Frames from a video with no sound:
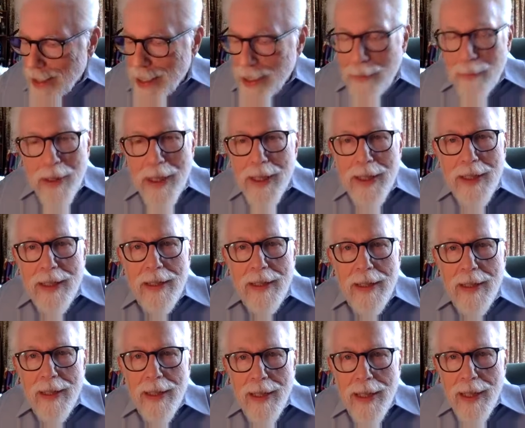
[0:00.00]
anybody
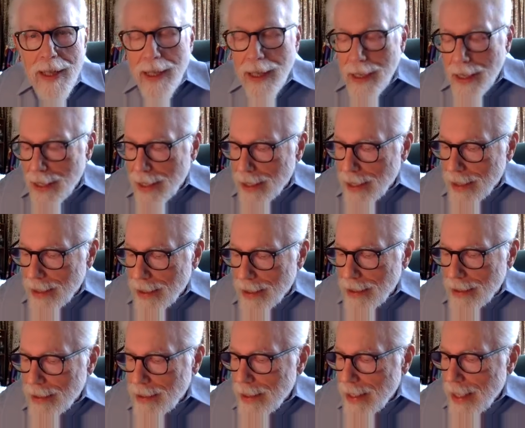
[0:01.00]

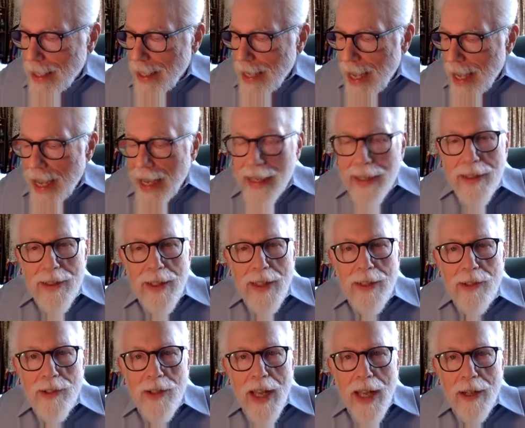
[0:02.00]
uh, act
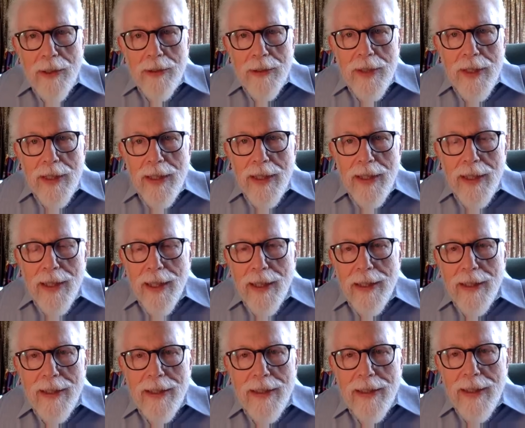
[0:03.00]
these out in
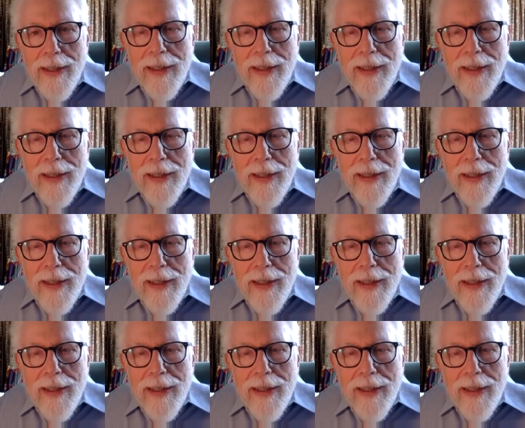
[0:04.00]
a